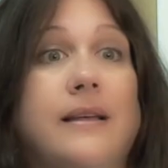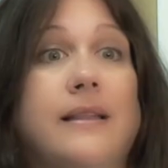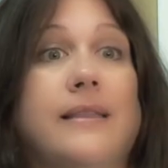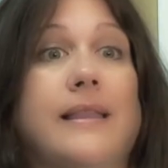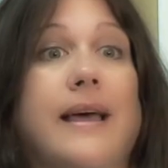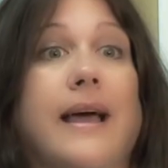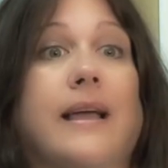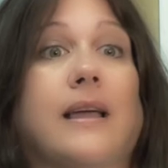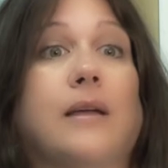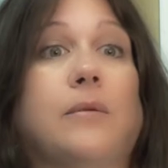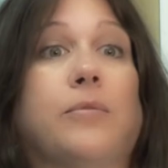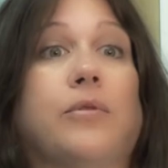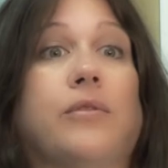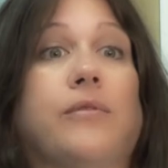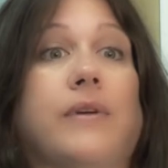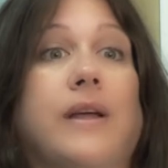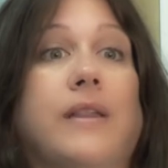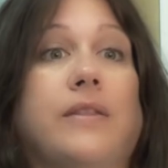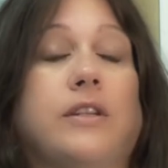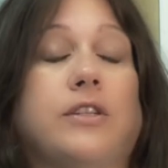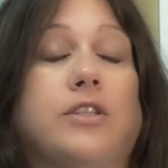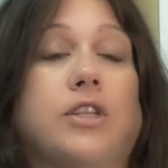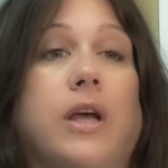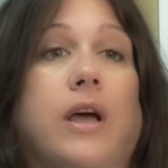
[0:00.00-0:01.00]
That can
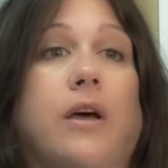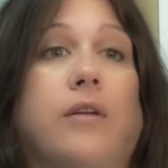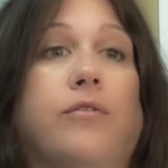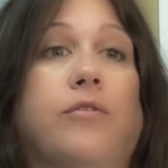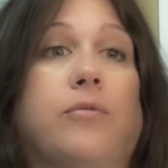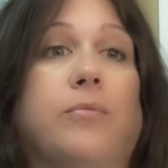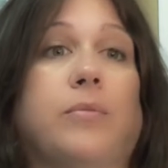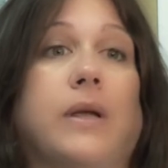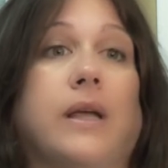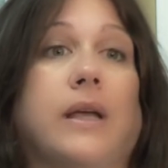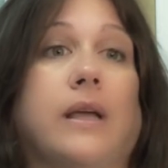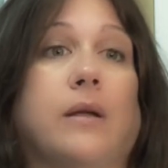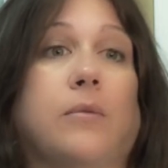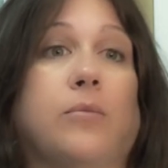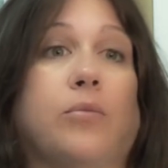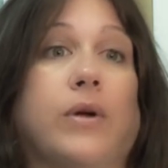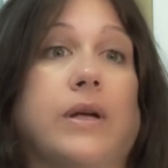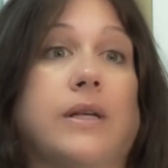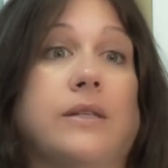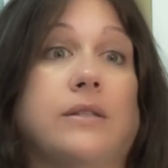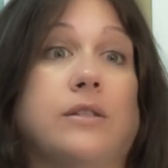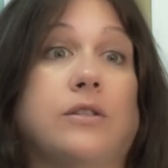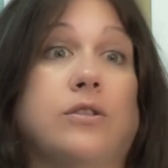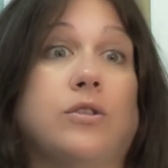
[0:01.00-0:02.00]
prevent the child from being in
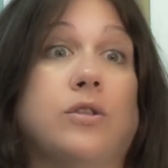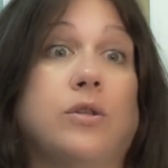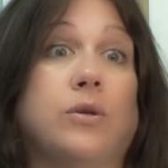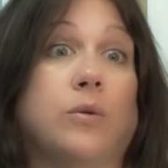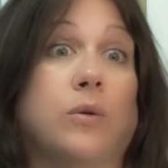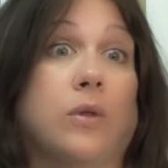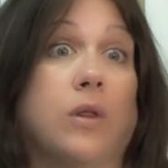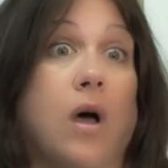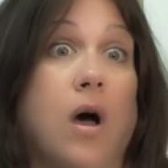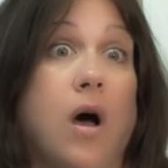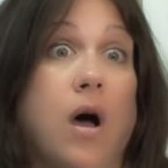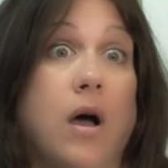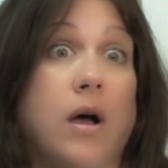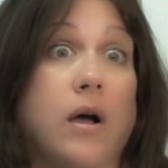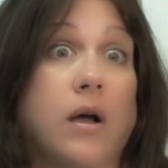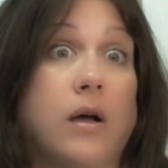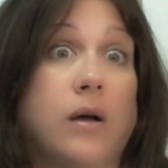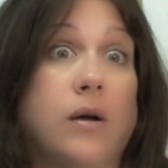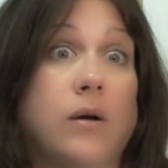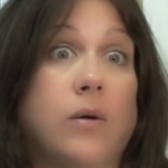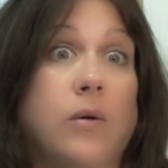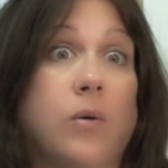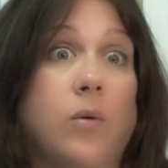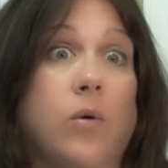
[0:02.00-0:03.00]
braces too
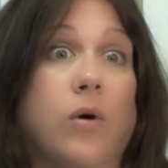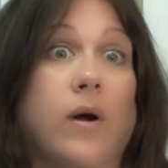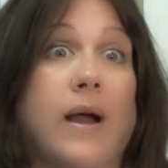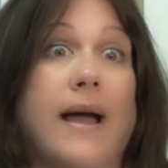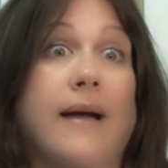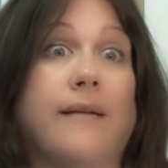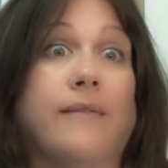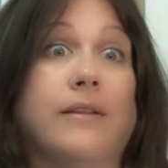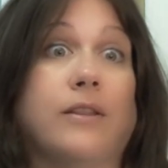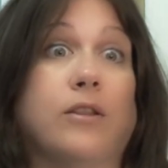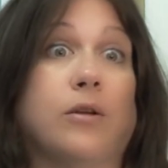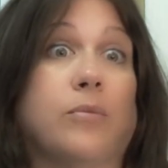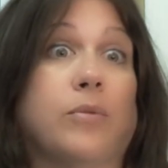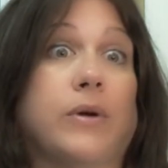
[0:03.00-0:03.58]
long or having their